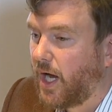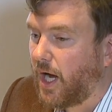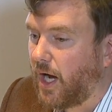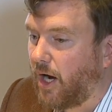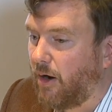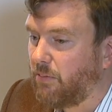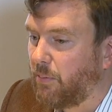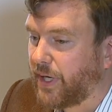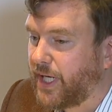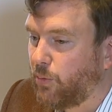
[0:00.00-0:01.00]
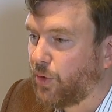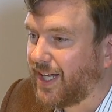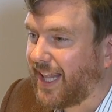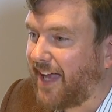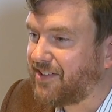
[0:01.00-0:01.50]
But he
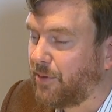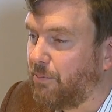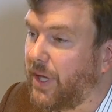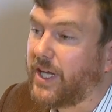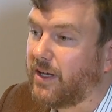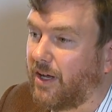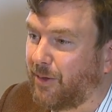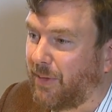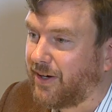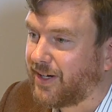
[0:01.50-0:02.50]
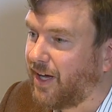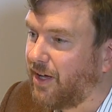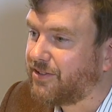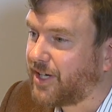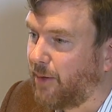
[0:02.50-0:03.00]
wouldn't last a minute on the modern
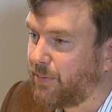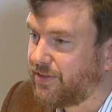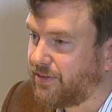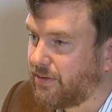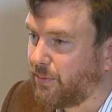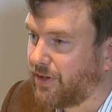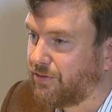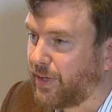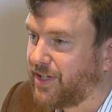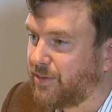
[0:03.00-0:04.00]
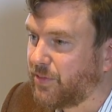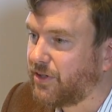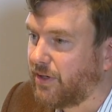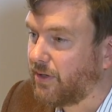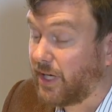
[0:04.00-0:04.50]
college campus with his racy
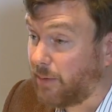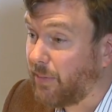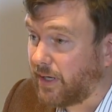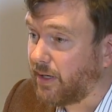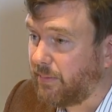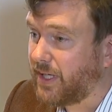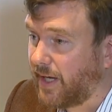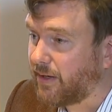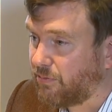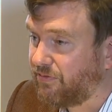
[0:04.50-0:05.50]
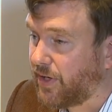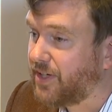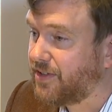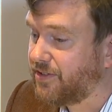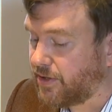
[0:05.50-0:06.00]
material. And I mean that
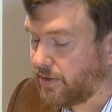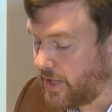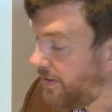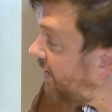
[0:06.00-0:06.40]
very sincerely. And